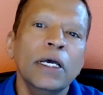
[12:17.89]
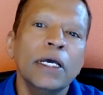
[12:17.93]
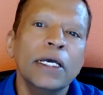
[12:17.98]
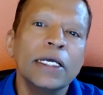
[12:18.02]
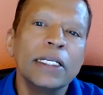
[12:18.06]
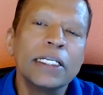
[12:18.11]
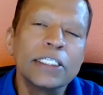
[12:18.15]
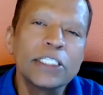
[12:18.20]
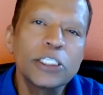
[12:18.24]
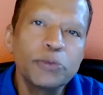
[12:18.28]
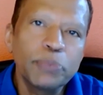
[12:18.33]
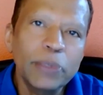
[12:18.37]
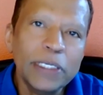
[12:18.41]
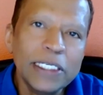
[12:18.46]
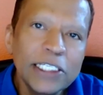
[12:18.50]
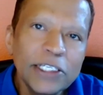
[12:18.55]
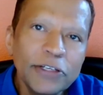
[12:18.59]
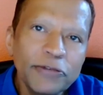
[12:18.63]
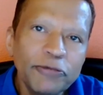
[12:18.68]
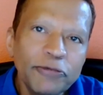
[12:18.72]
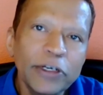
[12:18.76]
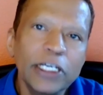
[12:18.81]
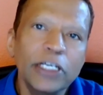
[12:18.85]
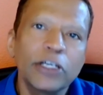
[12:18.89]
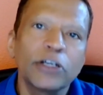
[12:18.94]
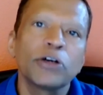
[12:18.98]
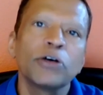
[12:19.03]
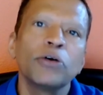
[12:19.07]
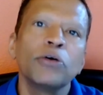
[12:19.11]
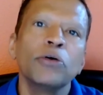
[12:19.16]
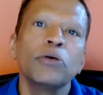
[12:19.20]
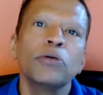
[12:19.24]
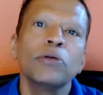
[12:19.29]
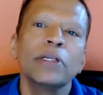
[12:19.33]
in a specific
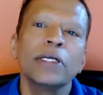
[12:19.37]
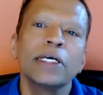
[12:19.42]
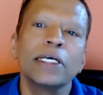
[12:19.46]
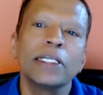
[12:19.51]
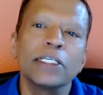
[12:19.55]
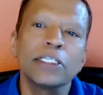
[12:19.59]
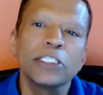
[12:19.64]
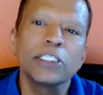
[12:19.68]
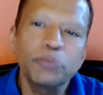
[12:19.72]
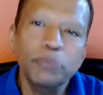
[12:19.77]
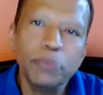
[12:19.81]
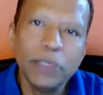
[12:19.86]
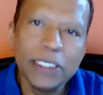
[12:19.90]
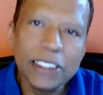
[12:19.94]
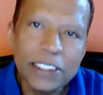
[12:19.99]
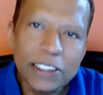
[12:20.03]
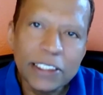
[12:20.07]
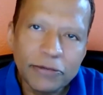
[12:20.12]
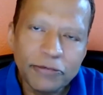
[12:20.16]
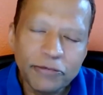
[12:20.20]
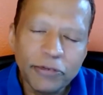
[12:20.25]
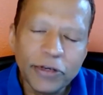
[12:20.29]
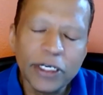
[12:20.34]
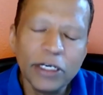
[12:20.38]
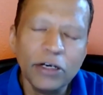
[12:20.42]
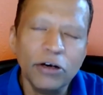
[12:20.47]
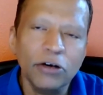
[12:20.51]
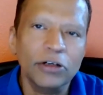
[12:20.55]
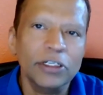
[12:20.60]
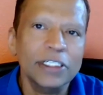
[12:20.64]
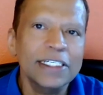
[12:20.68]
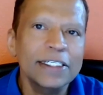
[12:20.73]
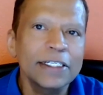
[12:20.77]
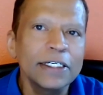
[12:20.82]
role, in a specific
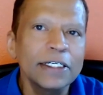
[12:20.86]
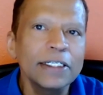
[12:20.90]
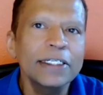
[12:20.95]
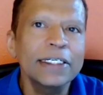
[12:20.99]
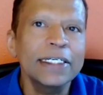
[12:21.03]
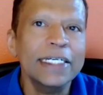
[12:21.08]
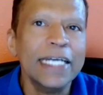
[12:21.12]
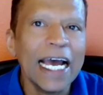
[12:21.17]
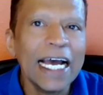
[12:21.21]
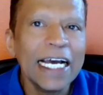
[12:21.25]
or a certain